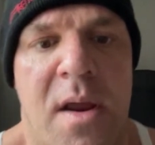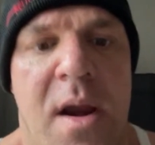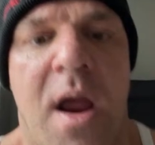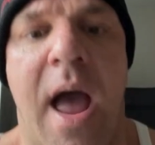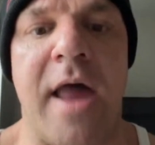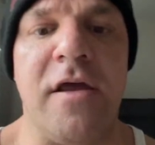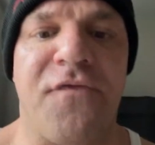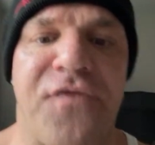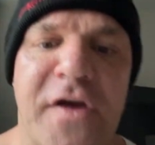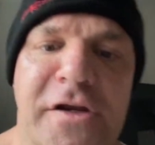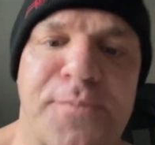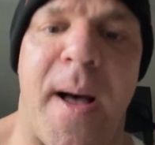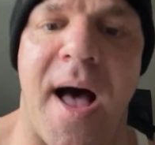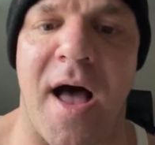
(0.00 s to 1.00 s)
How do you fix
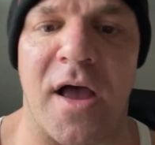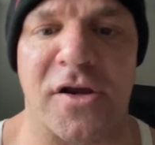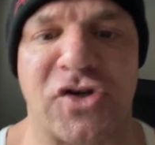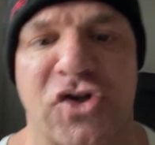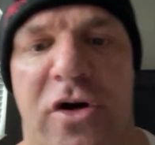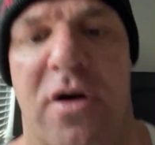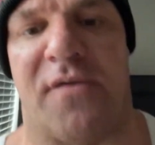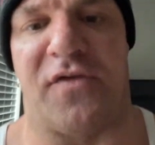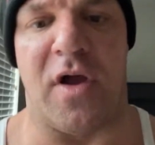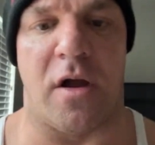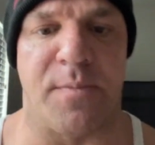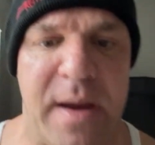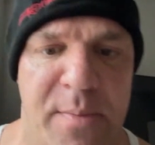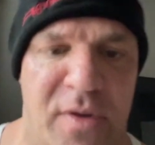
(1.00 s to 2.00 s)
posture of
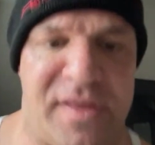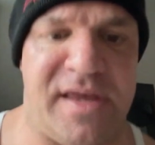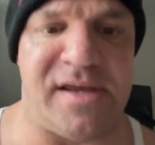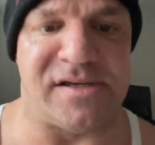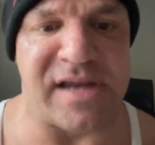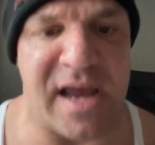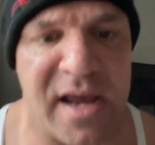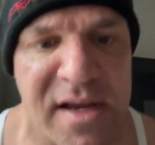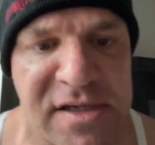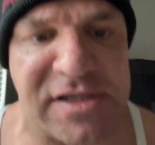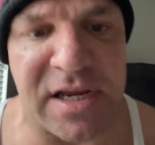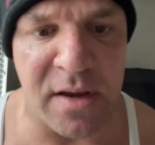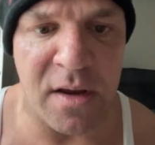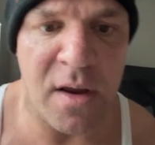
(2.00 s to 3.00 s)
young people these days
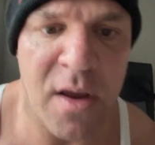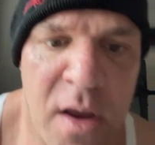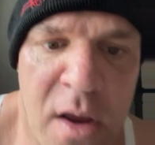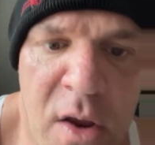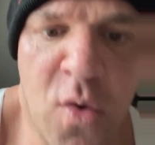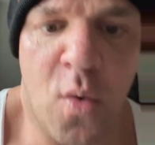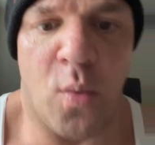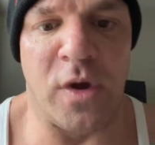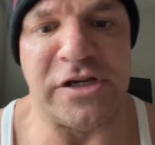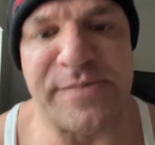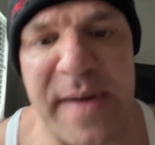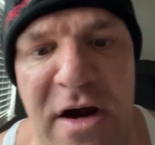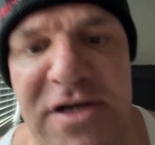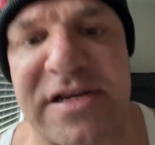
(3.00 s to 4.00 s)
when we
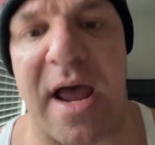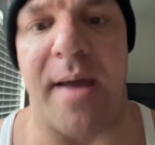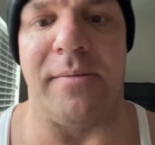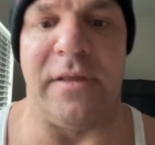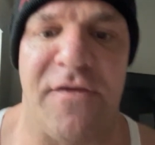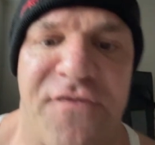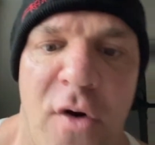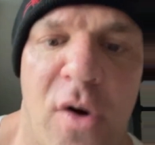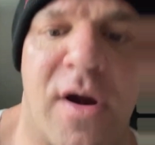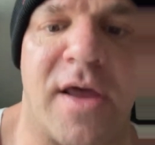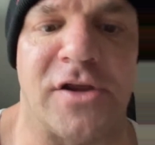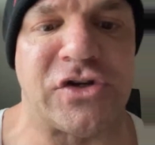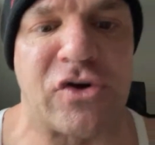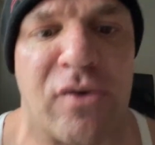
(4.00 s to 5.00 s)
spend our time leaning forward on
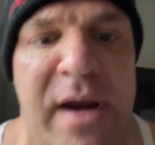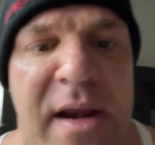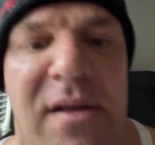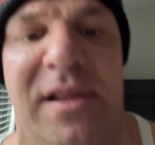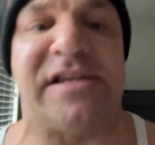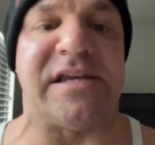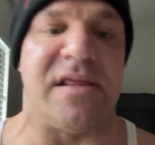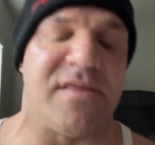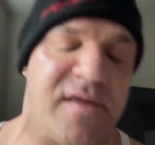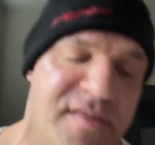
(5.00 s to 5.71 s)
a screen? Listen,